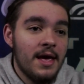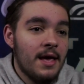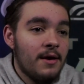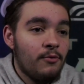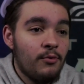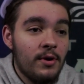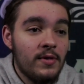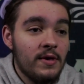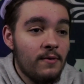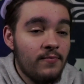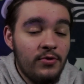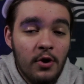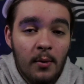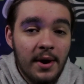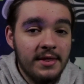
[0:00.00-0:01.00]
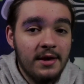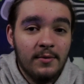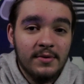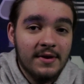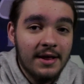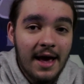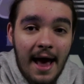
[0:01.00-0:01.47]
really, no idea
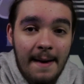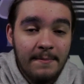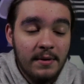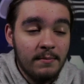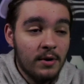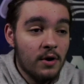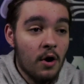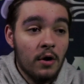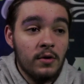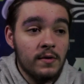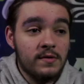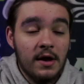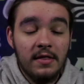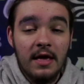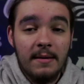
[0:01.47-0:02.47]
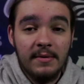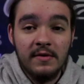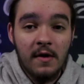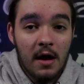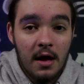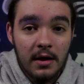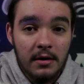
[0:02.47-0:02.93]
what's going to happen, but Carlos Dunlap is
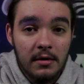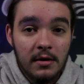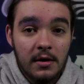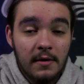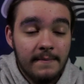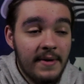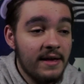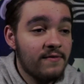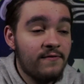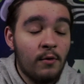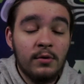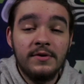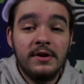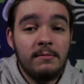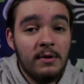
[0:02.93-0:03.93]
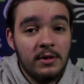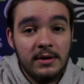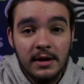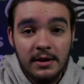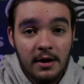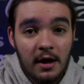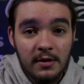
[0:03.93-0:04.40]
gone. That's $14
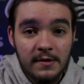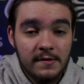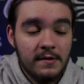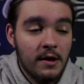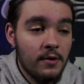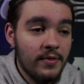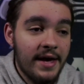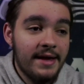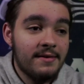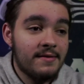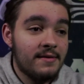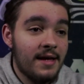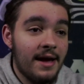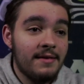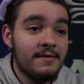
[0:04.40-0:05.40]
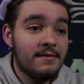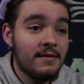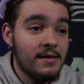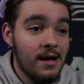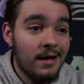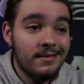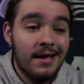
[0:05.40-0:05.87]
million, though. That's
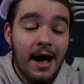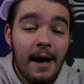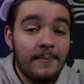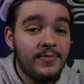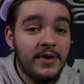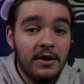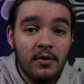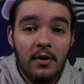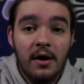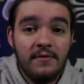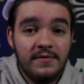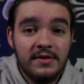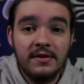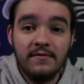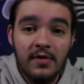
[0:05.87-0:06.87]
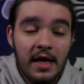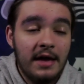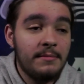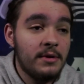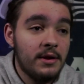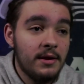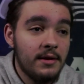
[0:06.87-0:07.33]
a top-tier offensive
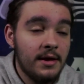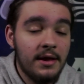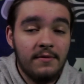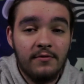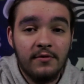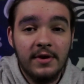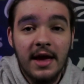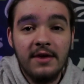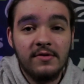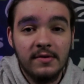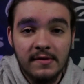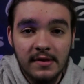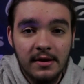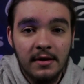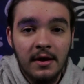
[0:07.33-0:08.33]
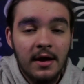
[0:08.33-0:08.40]
lineman in free agency.